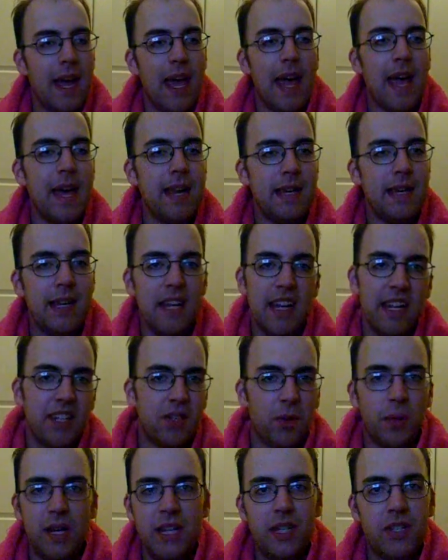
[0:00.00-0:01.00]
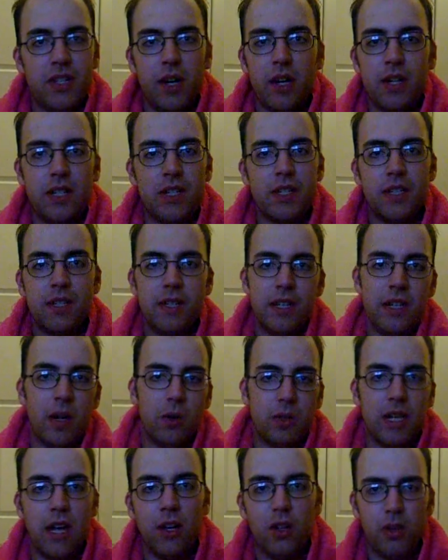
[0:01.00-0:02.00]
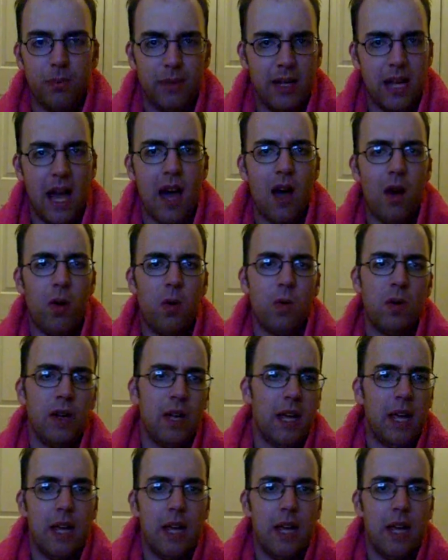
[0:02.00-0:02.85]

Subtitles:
And so he starts telling me how